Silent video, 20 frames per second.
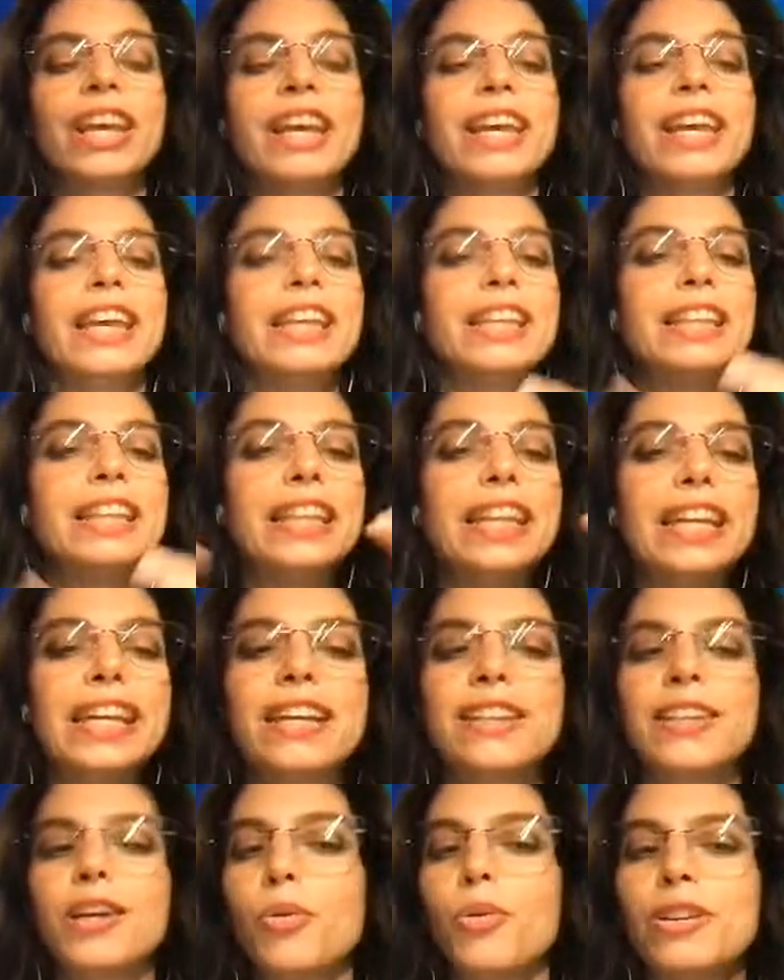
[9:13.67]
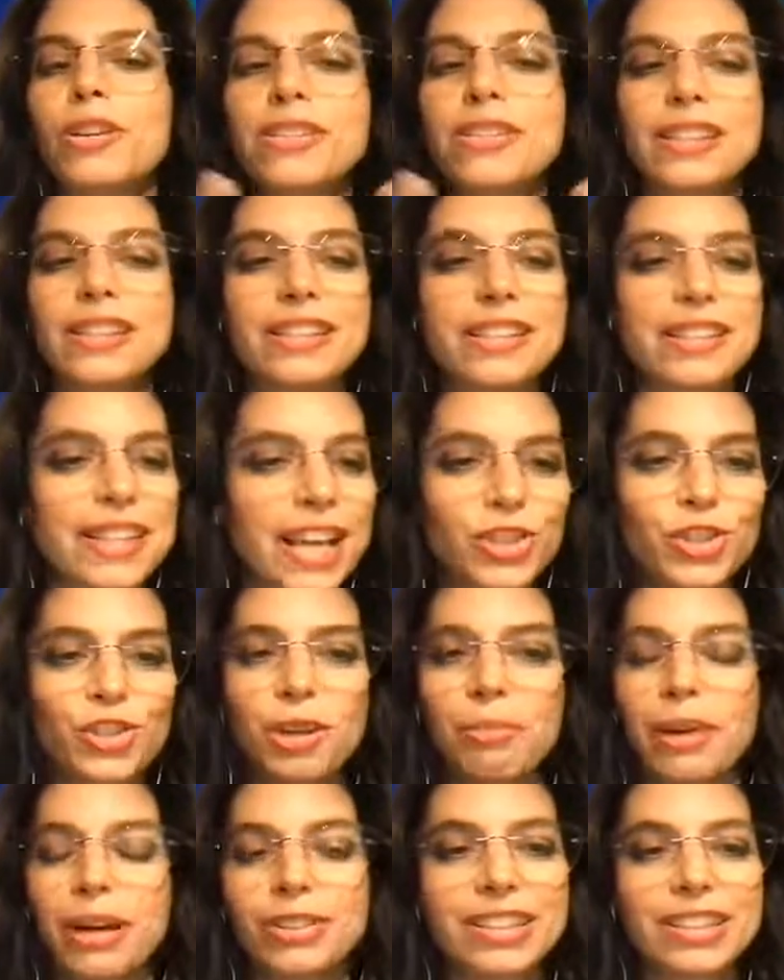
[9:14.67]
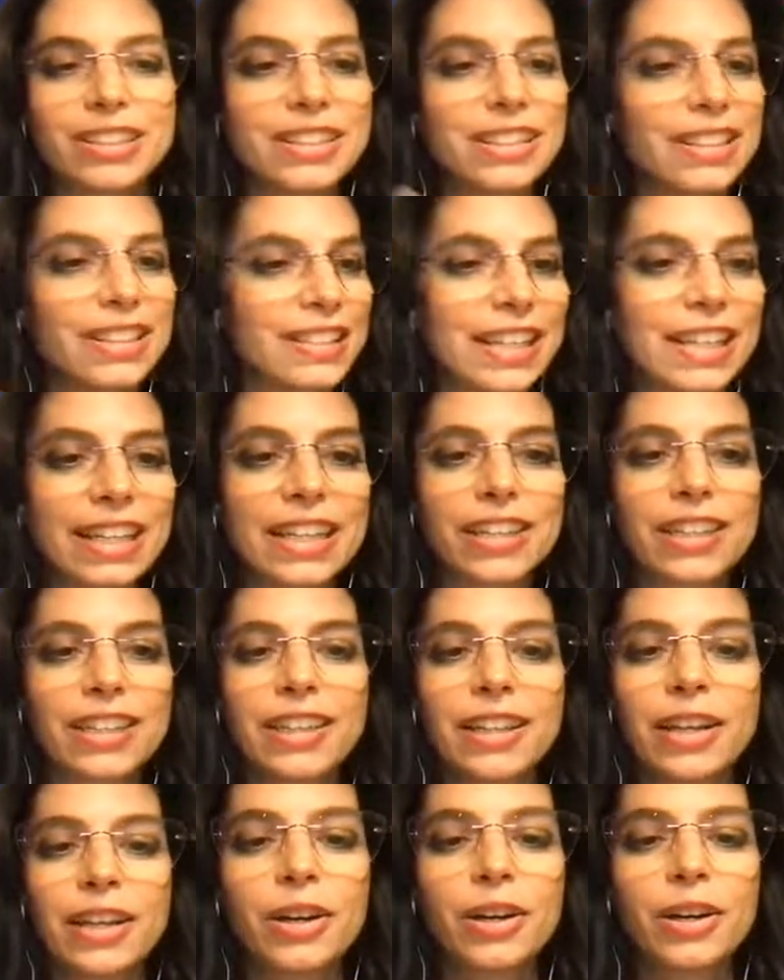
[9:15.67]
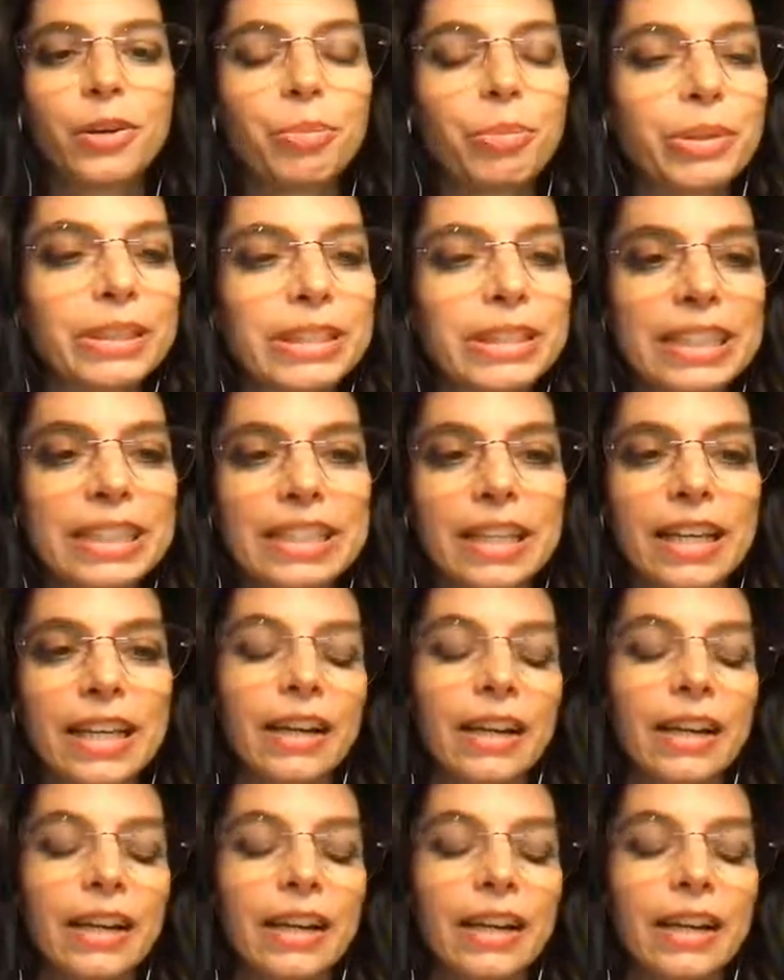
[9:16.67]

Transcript: In there was a discussion about this linked open data